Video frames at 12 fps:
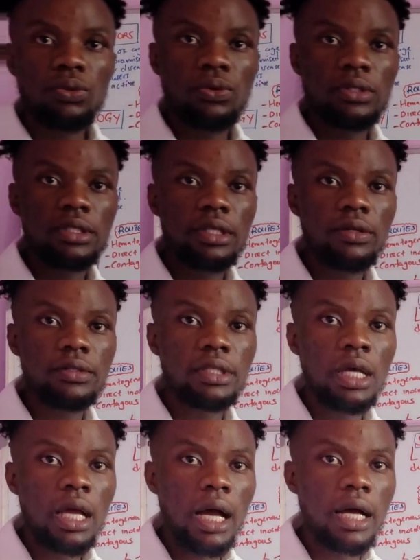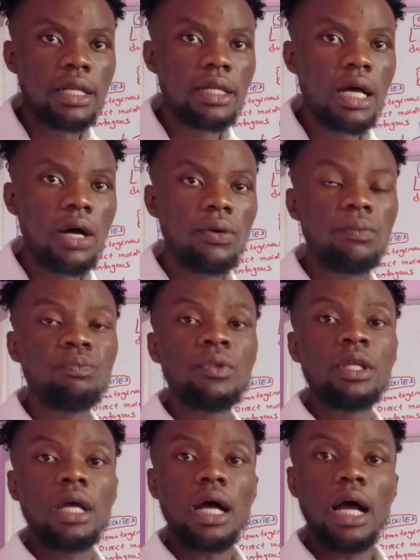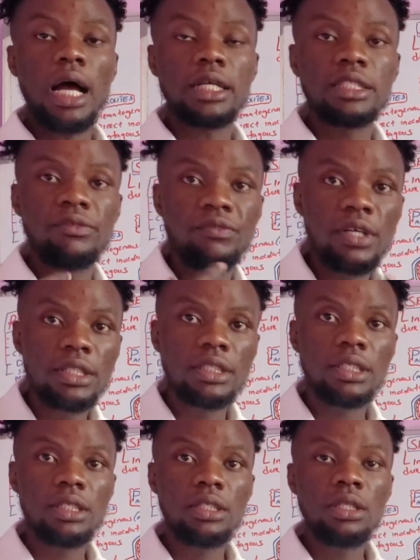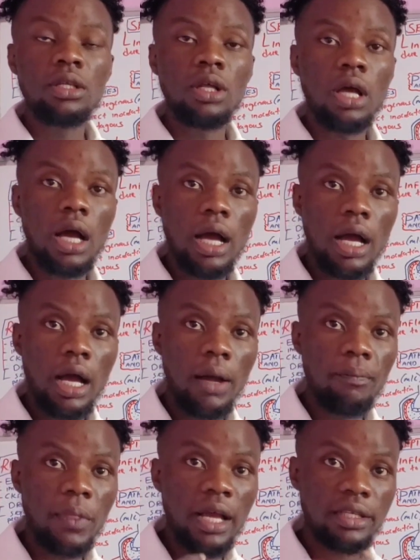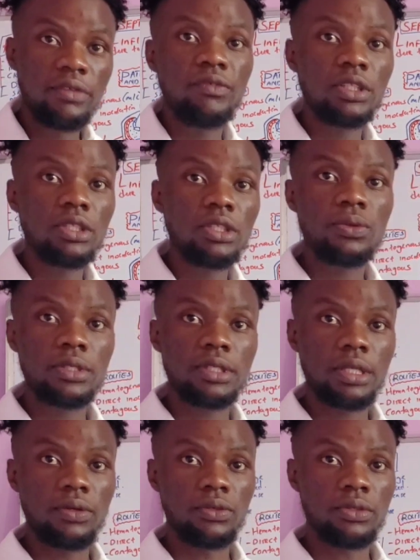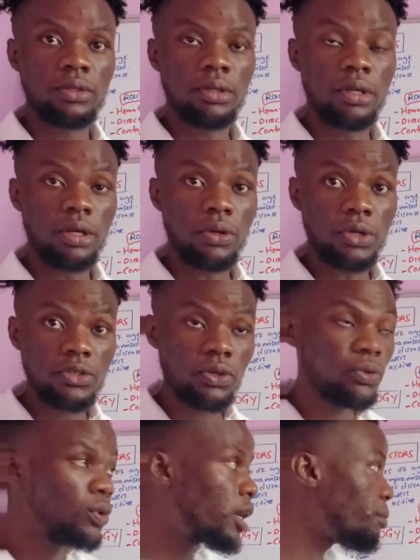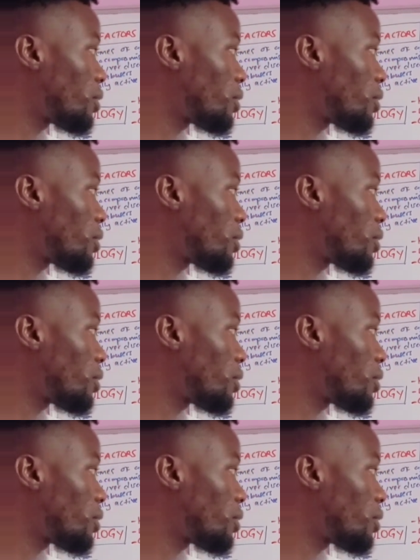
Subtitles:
to those cells and now activating those cells. Reason why?